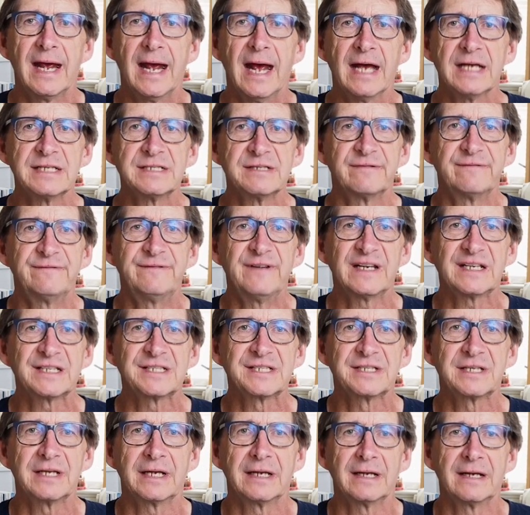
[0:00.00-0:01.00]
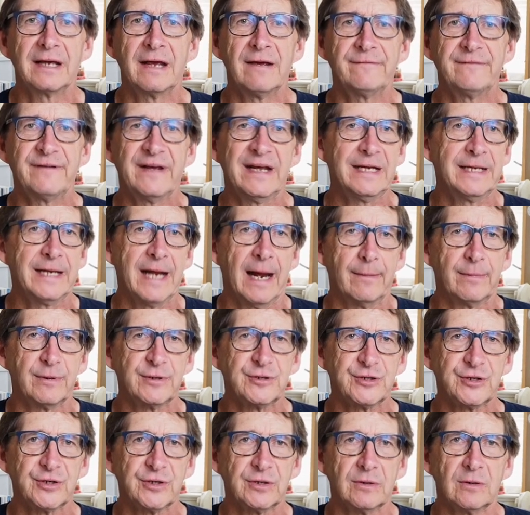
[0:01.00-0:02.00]
has a fixed f8
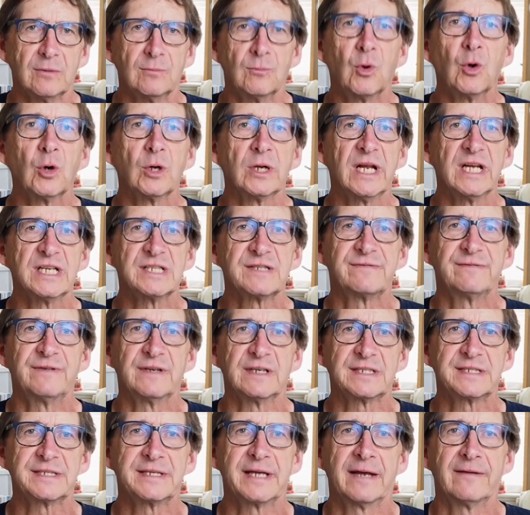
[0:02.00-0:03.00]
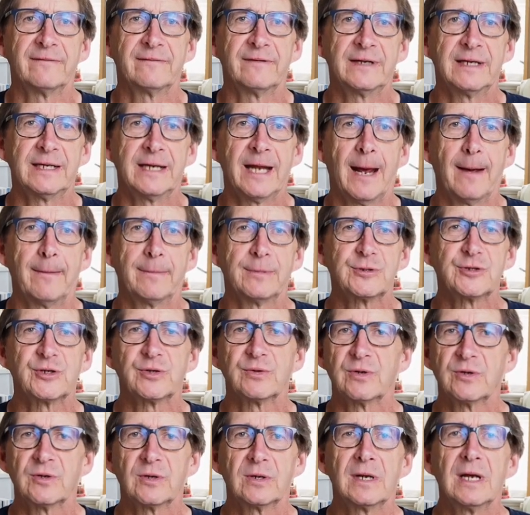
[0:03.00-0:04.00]
aperture, more or less fixed f8
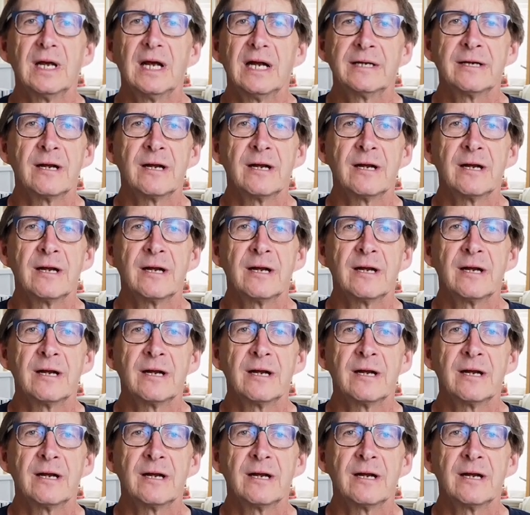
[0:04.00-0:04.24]
aperture.